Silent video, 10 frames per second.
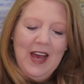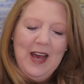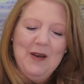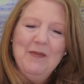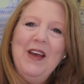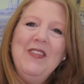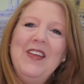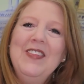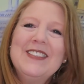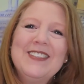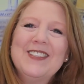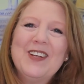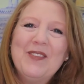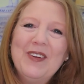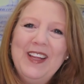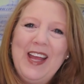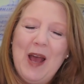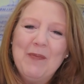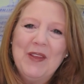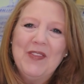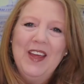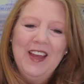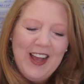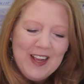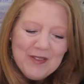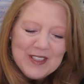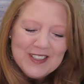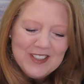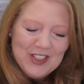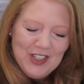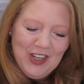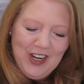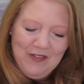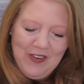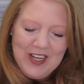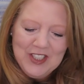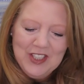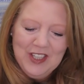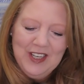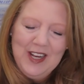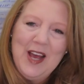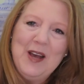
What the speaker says: And then this is a really happy thing. I wasn't sure if I should